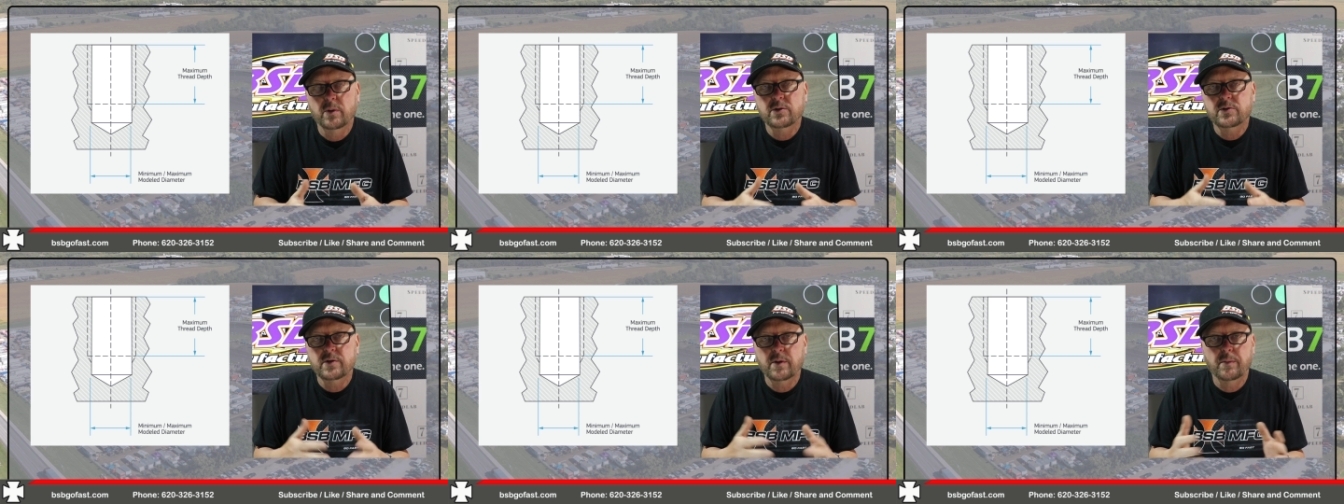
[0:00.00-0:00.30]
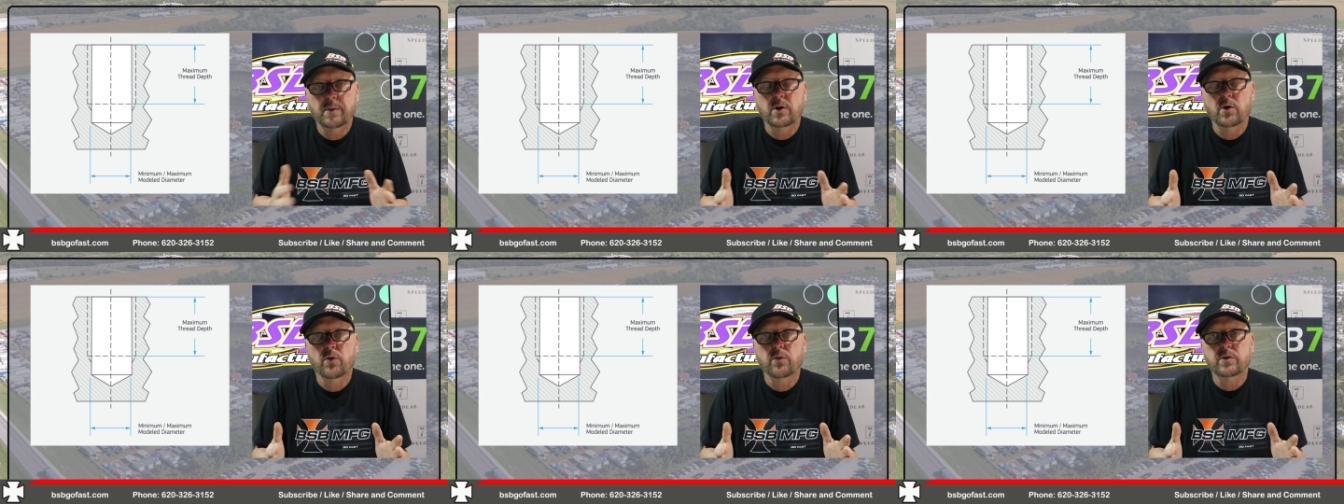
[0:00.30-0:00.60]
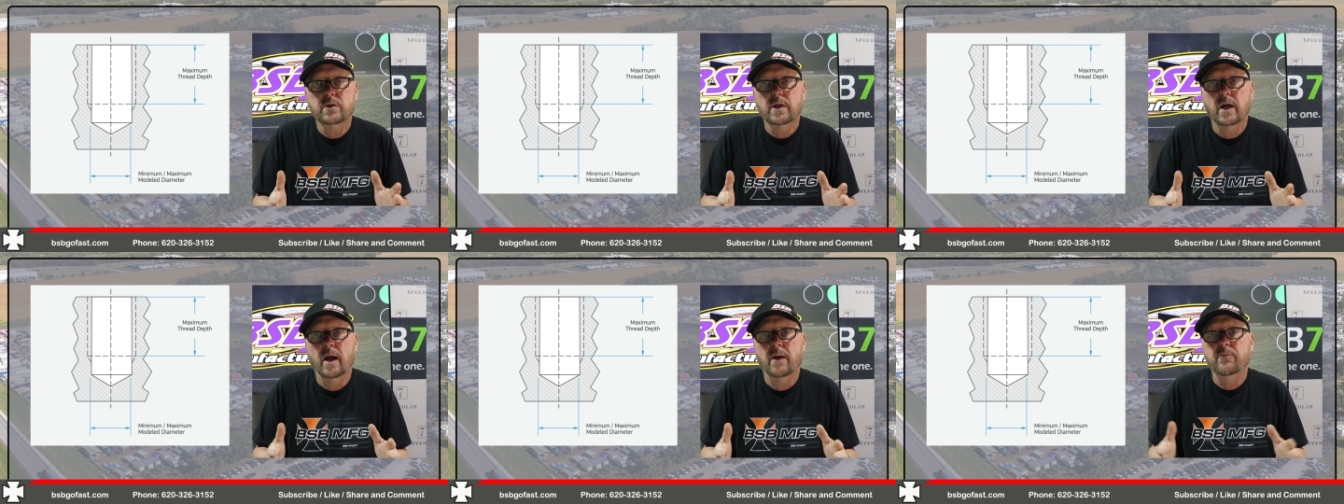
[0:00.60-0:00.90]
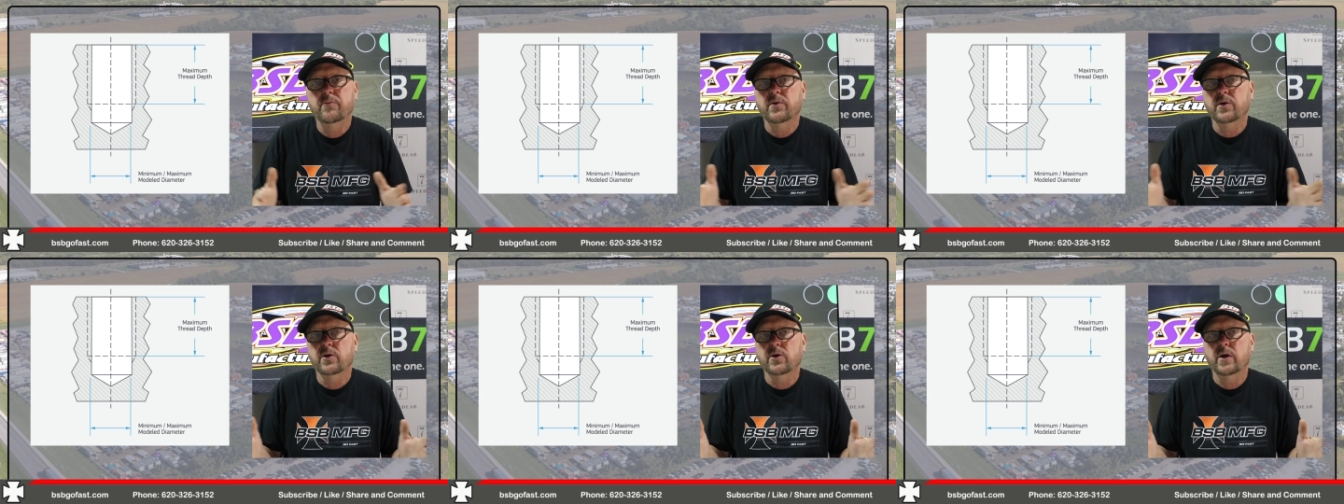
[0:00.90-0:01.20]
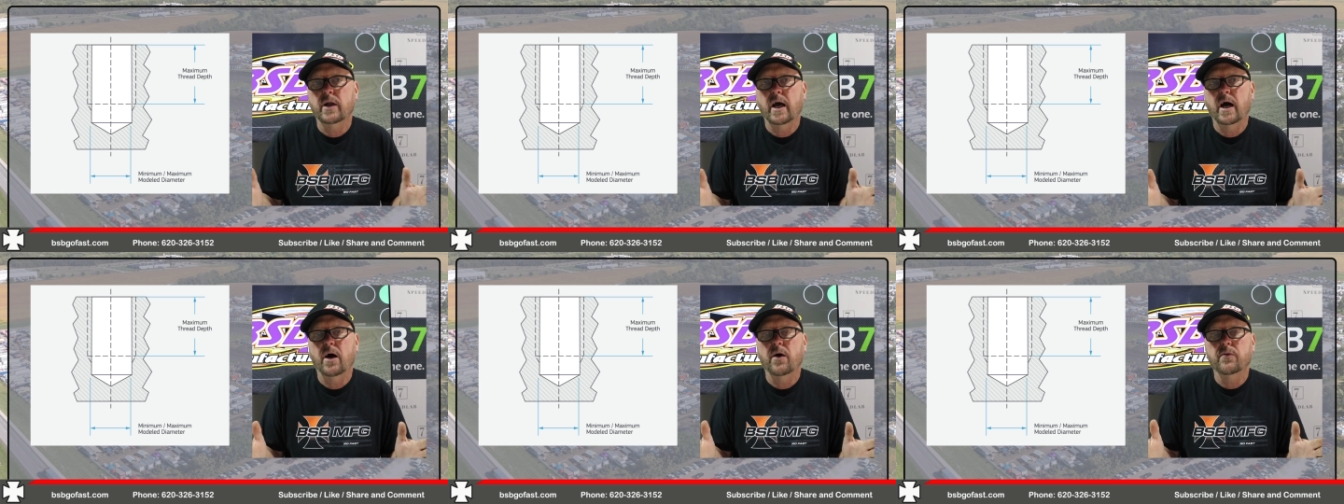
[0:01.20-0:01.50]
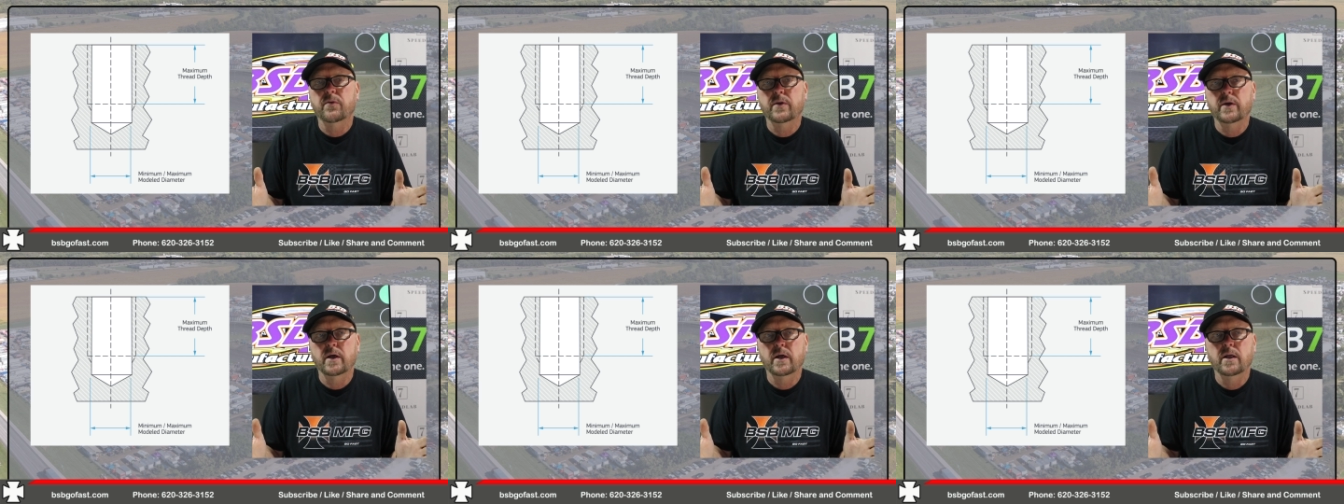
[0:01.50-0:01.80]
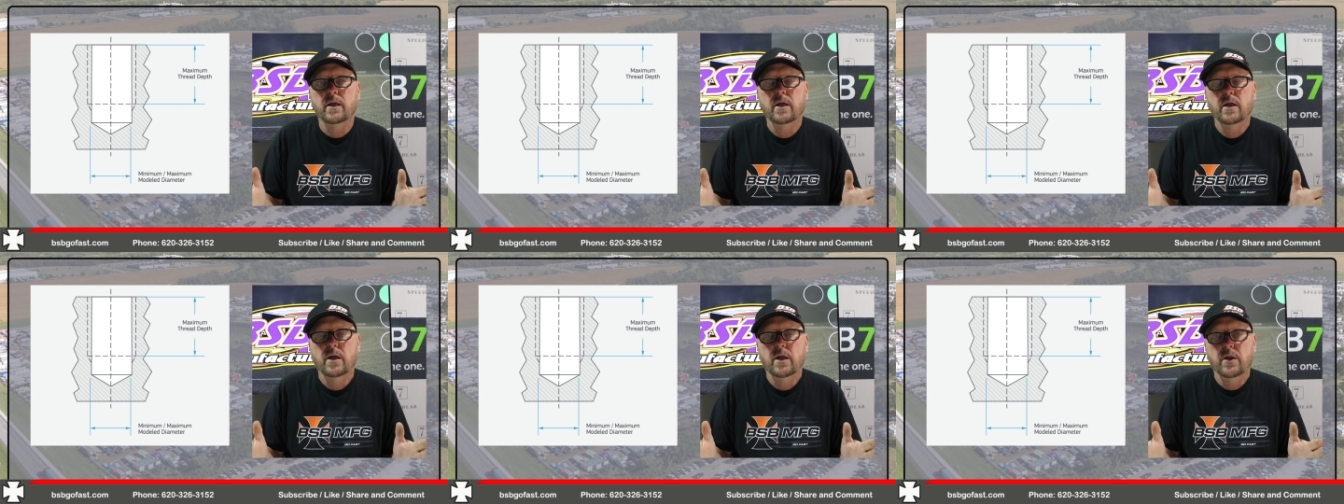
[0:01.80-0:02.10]
but somebody over time figured out
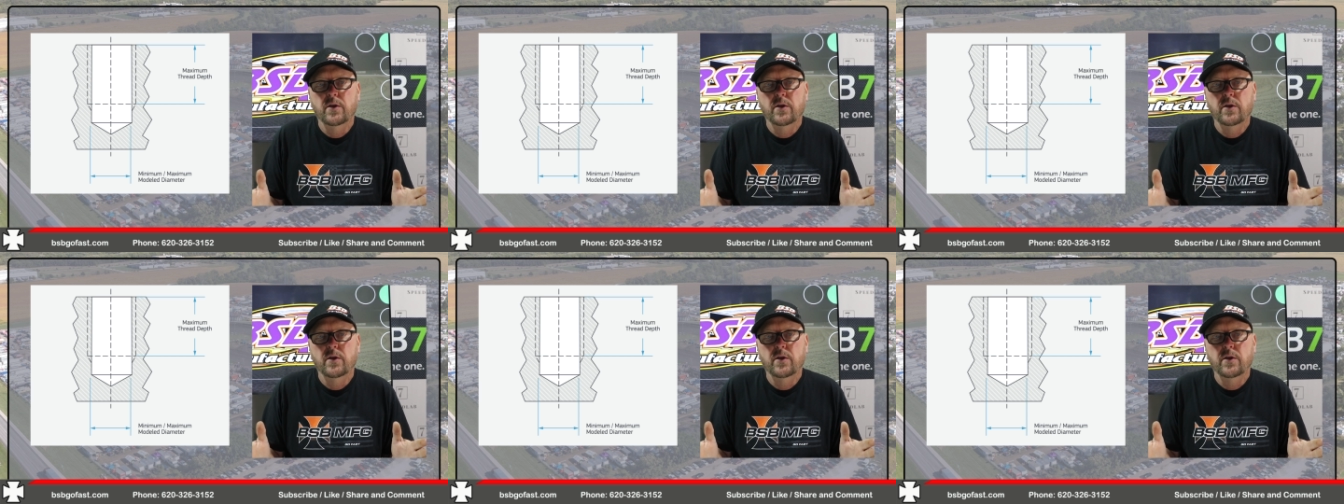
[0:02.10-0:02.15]
that